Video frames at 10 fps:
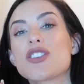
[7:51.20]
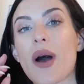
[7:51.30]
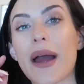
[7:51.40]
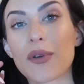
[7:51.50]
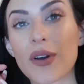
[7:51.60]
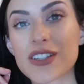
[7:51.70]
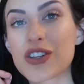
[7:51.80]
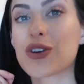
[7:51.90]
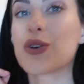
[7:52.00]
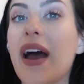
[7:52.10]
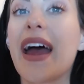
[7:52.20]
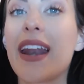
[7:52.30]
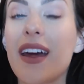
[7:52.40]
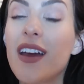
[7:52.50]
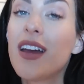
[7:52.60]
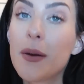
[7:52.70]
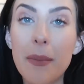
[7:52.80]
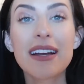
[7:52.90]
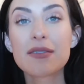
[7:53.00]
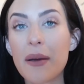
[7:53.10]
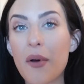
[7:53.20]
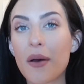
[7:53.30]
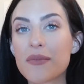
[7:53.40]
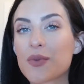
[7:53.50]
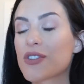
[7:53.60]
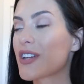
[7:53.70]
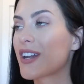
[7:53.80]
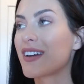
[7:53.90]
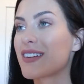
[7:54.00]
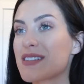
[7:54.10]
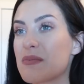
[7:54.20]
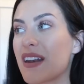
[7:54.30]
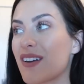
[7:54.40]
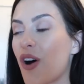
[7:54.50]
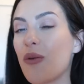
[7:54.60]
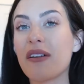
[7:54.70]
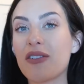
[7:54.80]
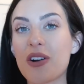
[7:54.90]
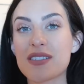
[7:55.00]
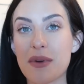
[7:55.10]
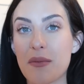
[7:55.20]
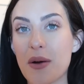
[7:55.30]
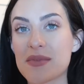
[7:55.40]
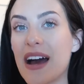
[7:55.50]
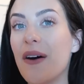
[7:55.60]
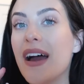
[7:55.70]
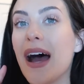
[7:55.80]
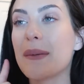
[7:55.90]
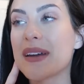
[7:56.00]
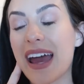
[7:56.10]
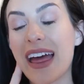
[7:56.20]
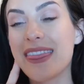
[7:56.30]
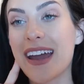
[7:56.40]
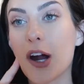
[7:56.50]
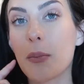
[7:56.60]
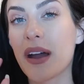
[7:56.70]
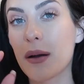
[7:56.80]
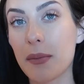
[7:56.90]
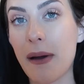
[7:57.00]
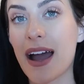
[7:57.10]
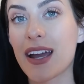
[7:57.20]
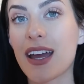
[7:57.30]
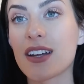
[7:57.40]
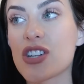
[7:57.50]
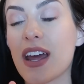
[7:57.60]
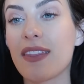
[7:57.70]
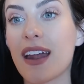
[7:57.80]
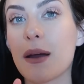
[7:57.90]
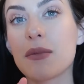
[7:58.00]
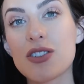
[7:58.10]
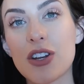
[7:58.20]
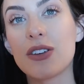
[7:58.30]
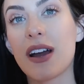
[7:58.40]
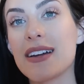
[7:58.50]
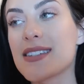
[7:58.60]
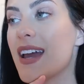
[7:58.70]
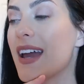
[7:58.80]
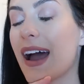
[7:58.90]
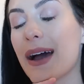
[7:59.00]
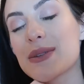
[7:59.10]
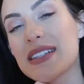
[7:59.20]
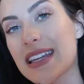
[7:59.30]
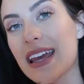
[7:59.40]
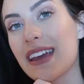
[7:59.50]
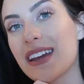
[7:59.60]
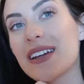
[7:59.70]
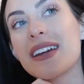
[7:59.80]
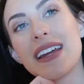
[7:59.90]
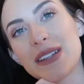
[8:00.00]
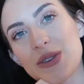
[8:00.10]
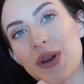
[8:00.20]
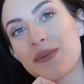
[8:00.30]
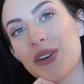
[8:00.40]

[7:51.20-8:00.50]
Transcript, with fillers: So I'm going to head back to my mom's. We're just gonna spend all my vlogs at my mom's now. I'm gonna head there, pick up a package, and then I'm gonna show you guys how to take Instagram